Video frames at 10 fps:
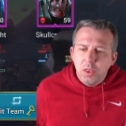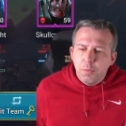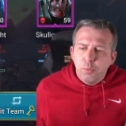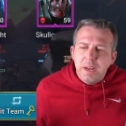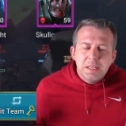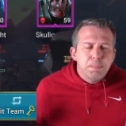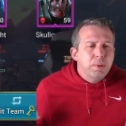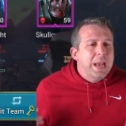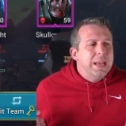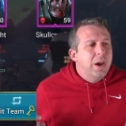On the free to
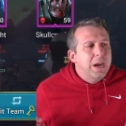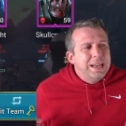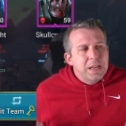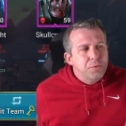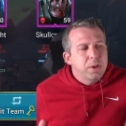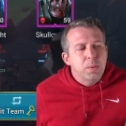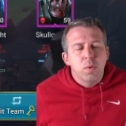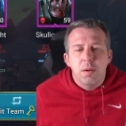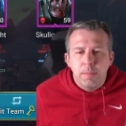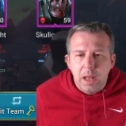play, I literally
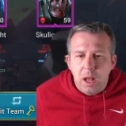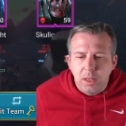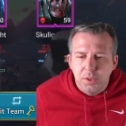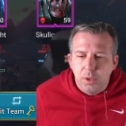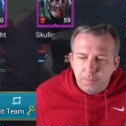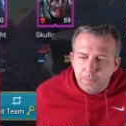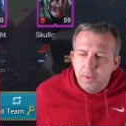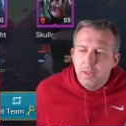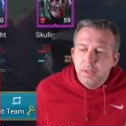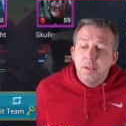worked my ass
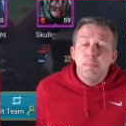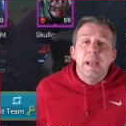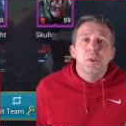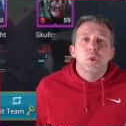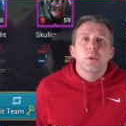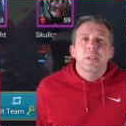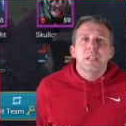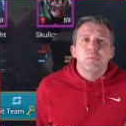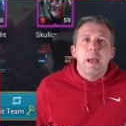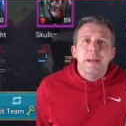off to make sure
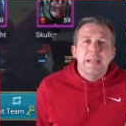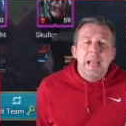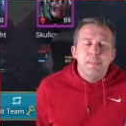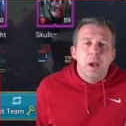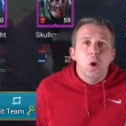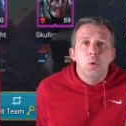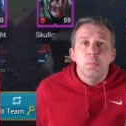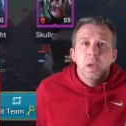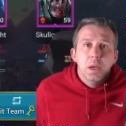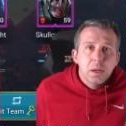that this rabbit came
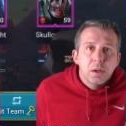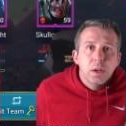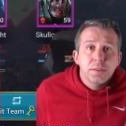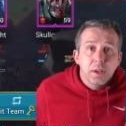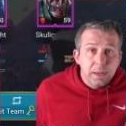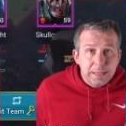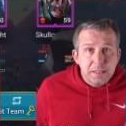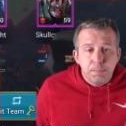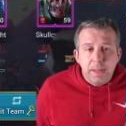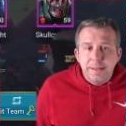home because I
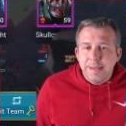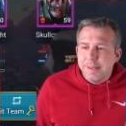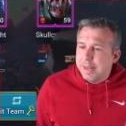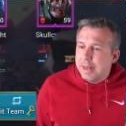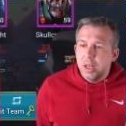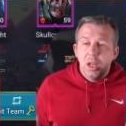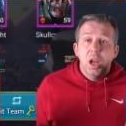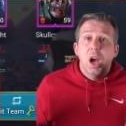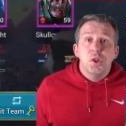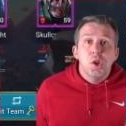did some playtesting. I